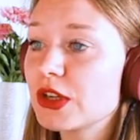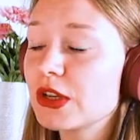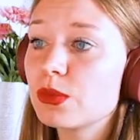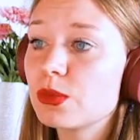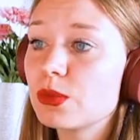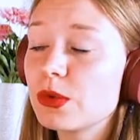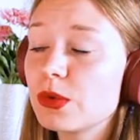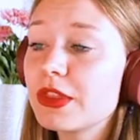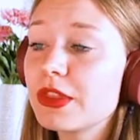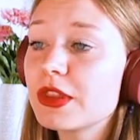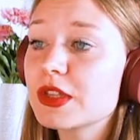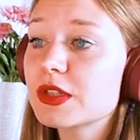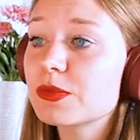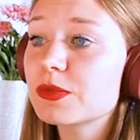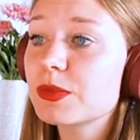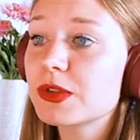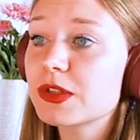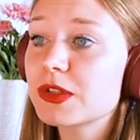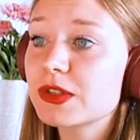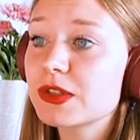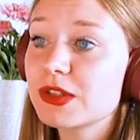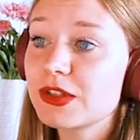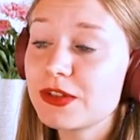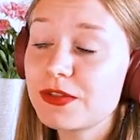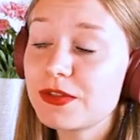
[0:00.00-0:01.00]
with a
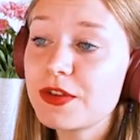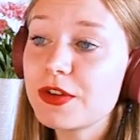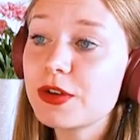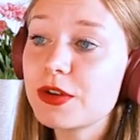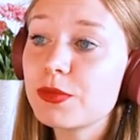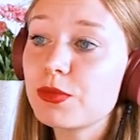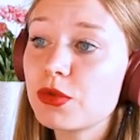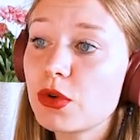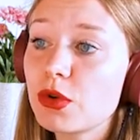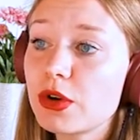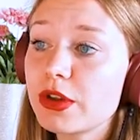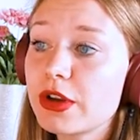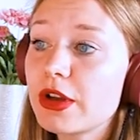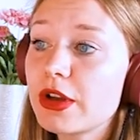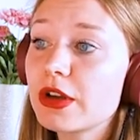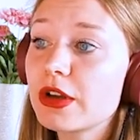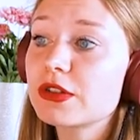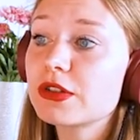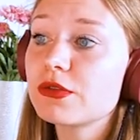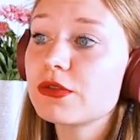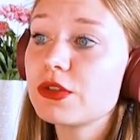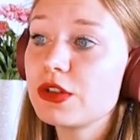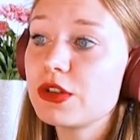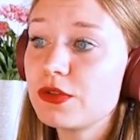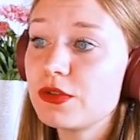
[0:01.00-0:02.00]
specific
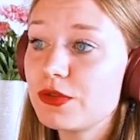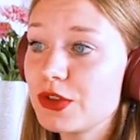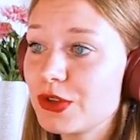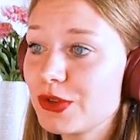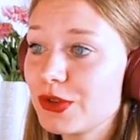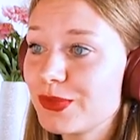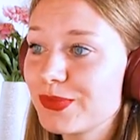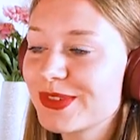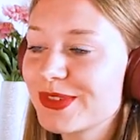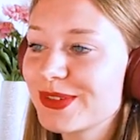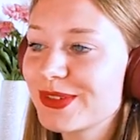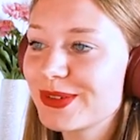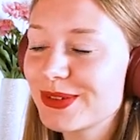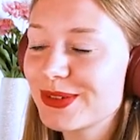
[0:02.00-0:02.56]
product review.